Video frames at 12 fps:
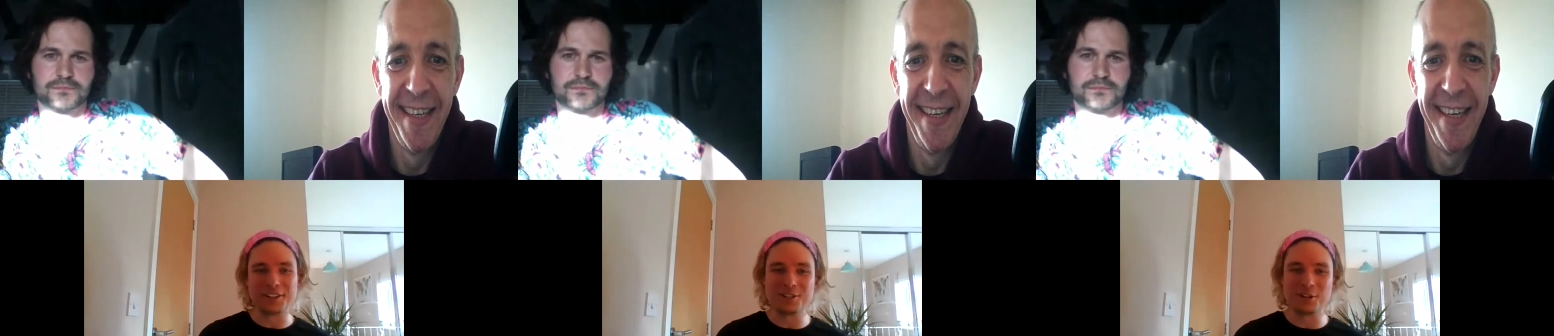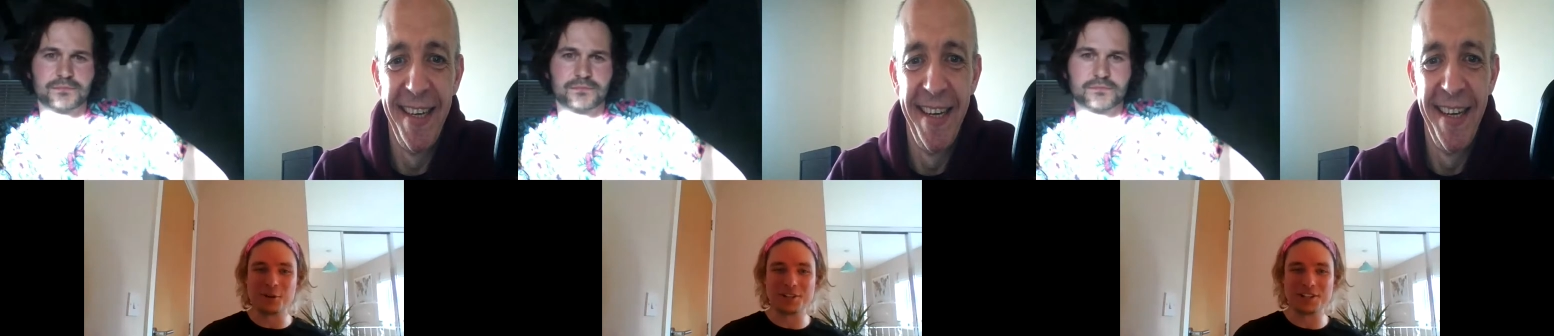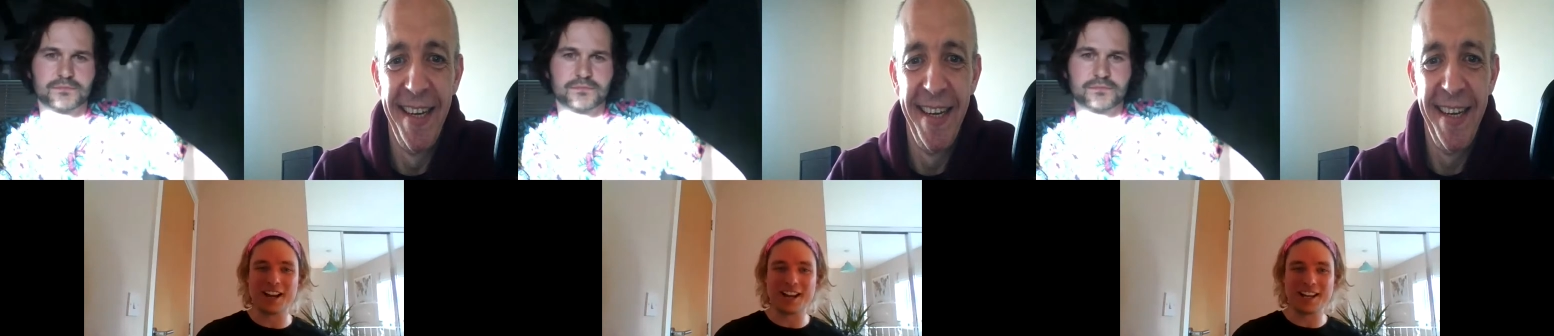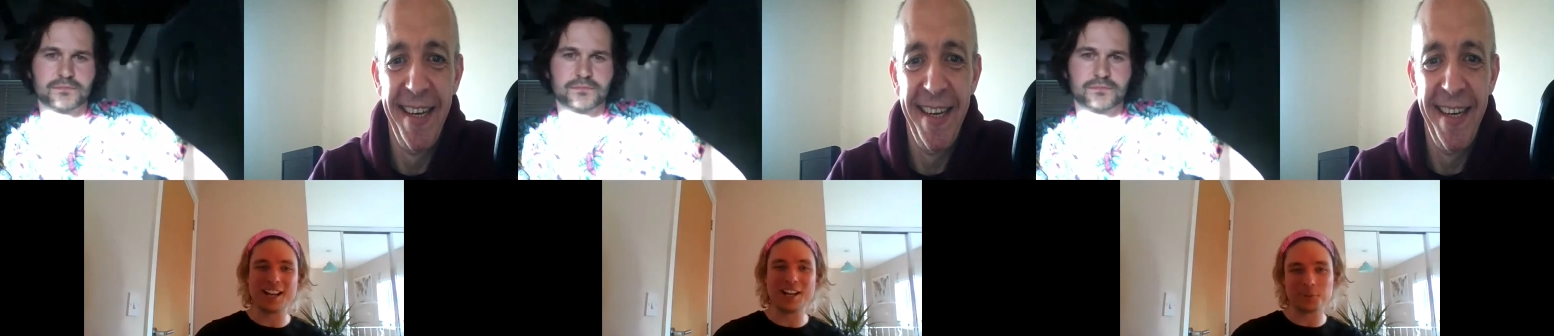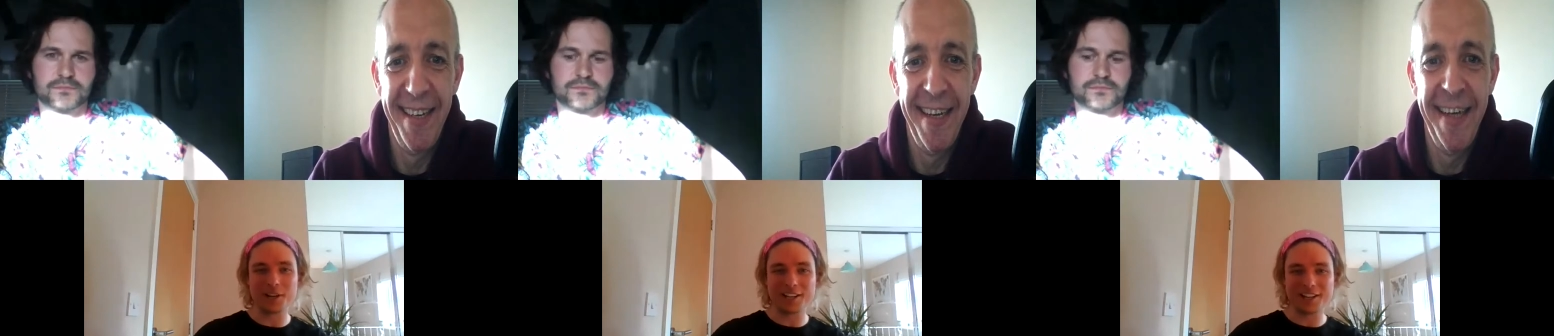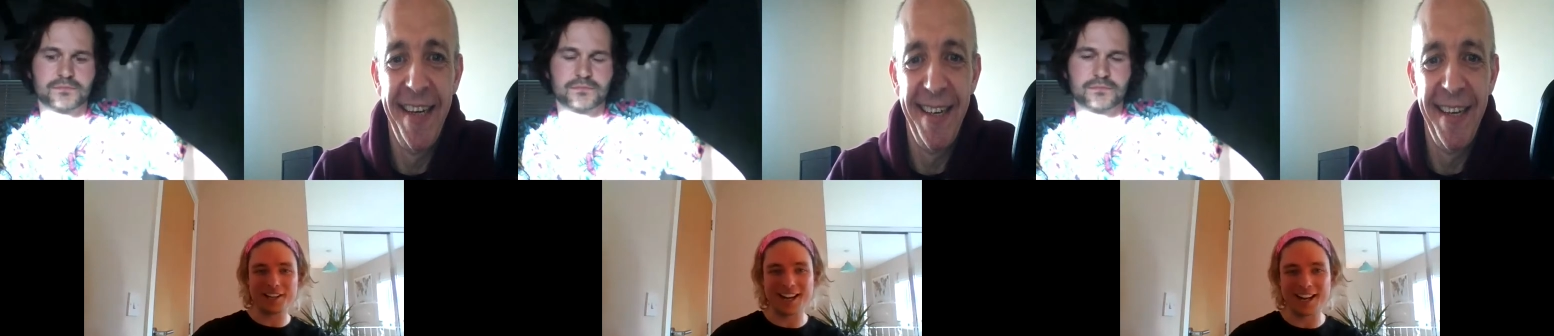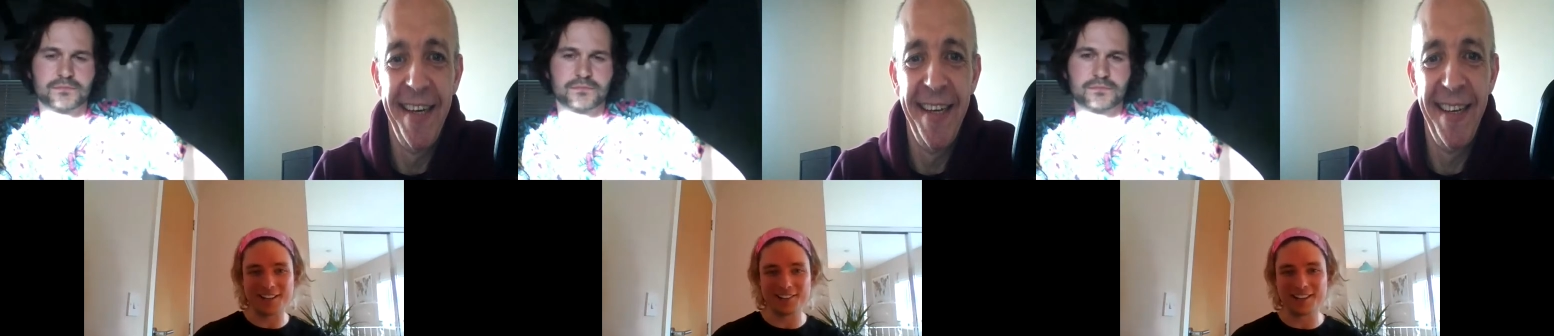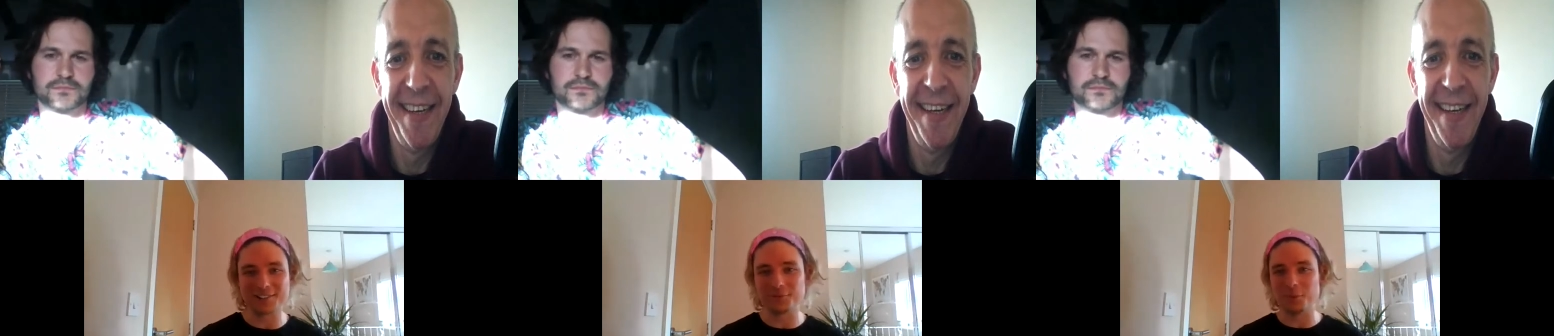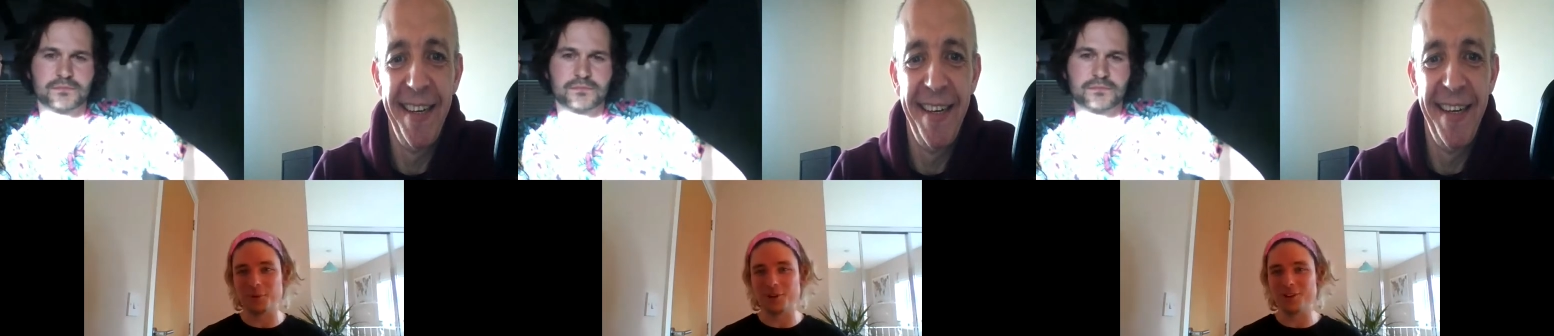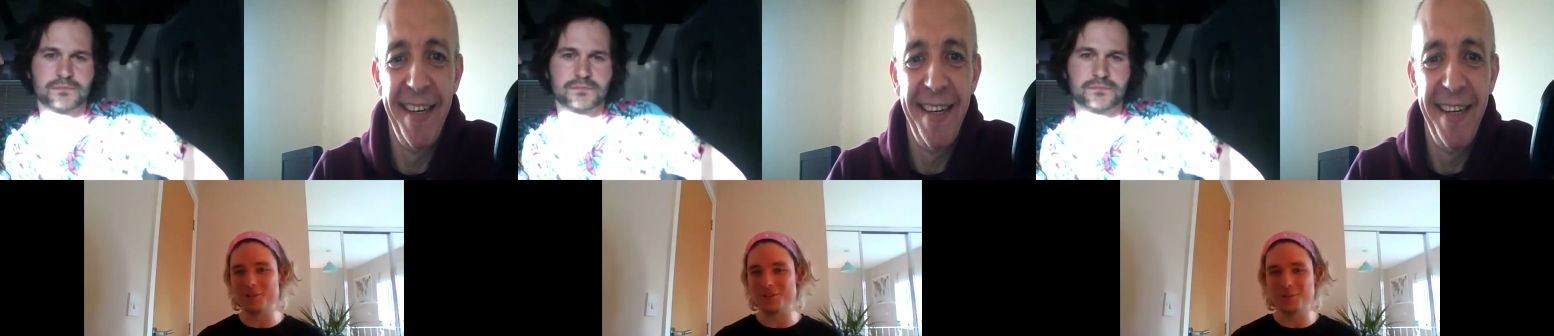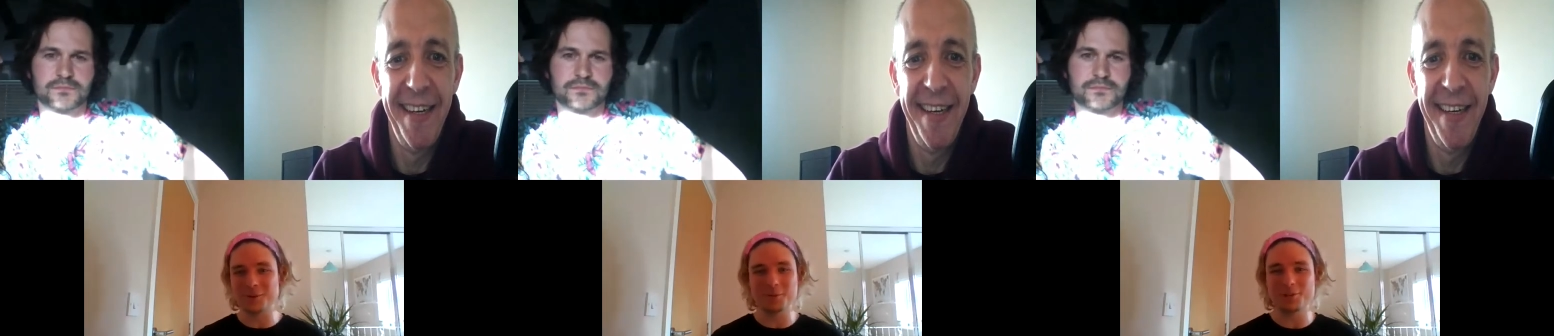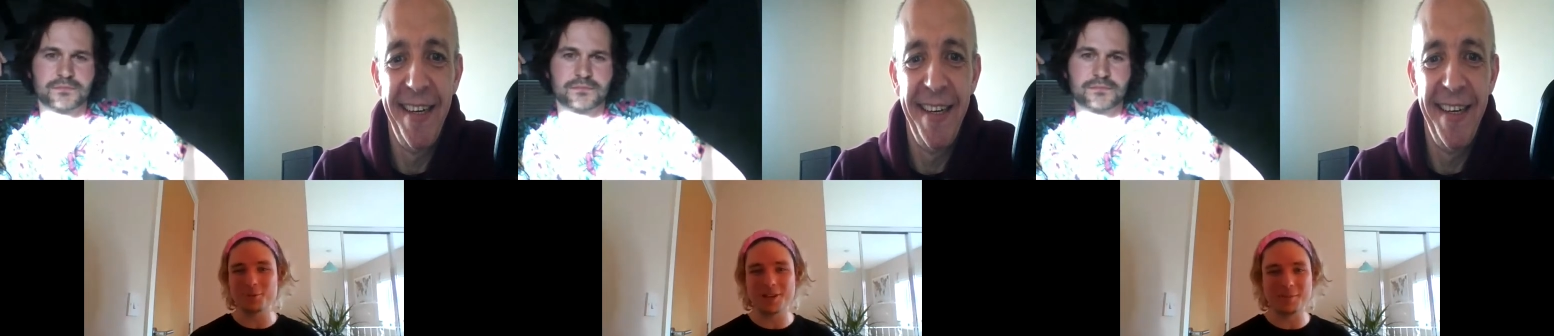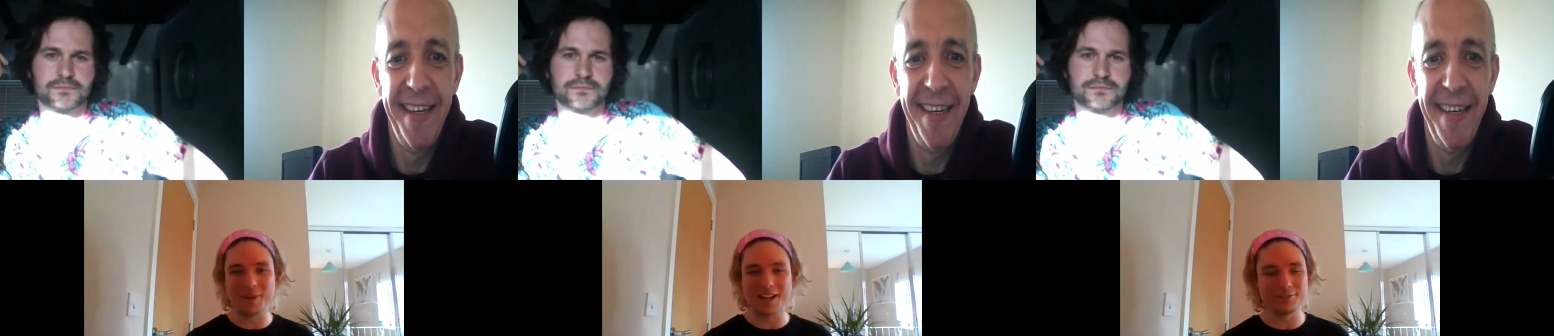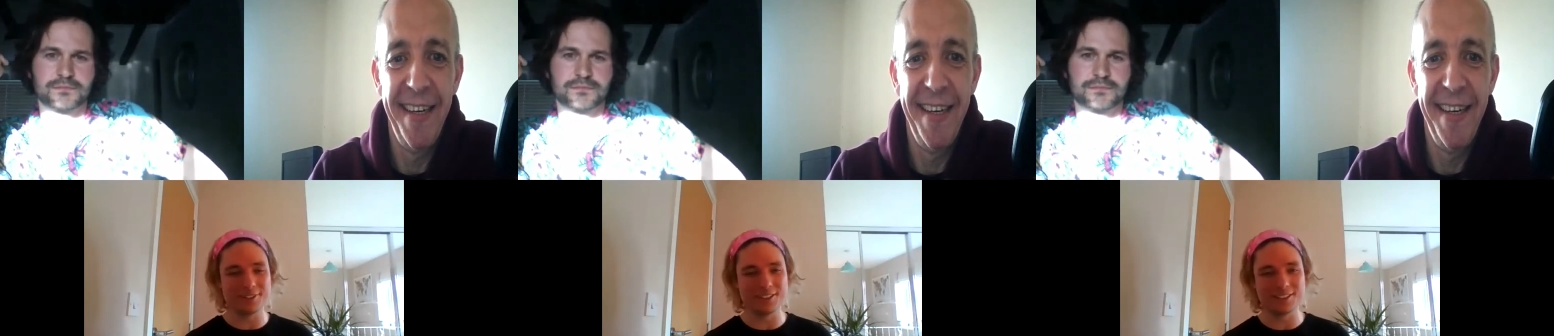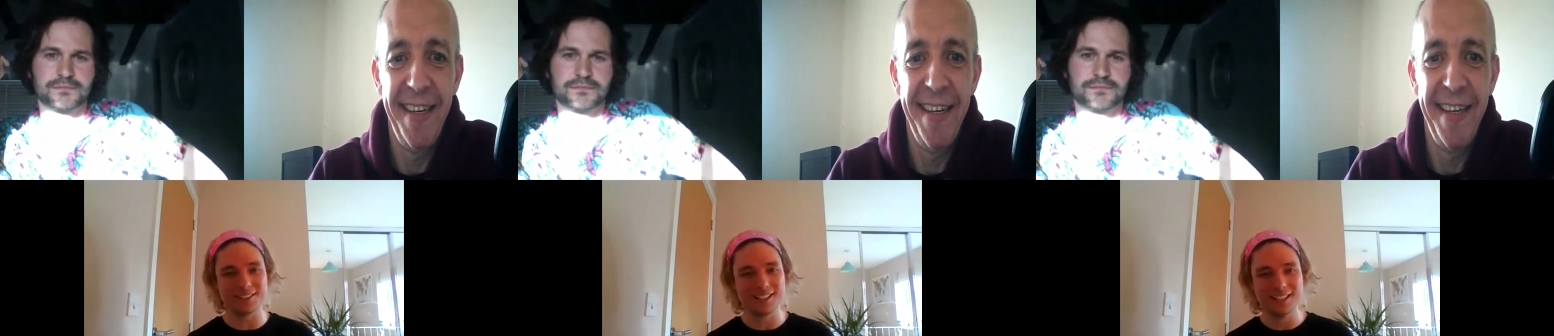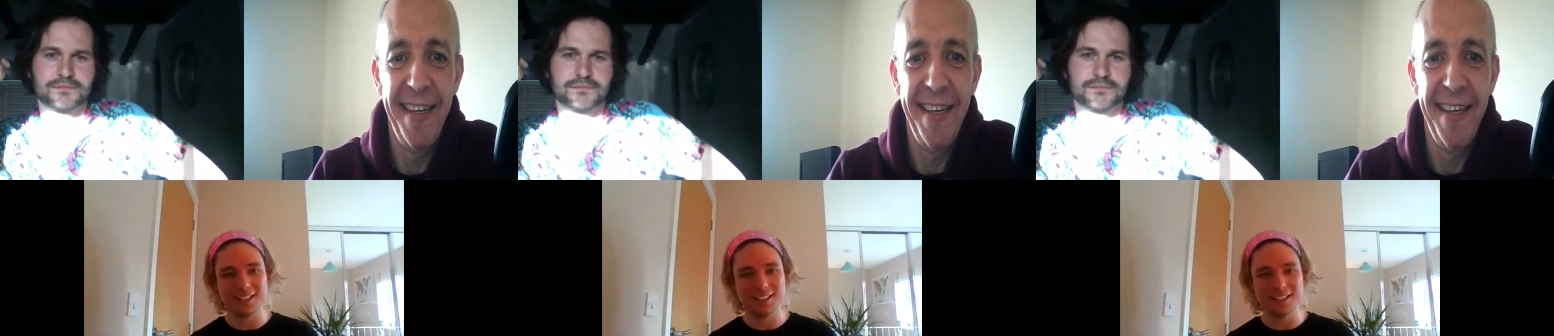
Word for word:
Speaker 1: Like, you know, when you're that age where you idolise a footballer. So it's probably Jermaine Beckford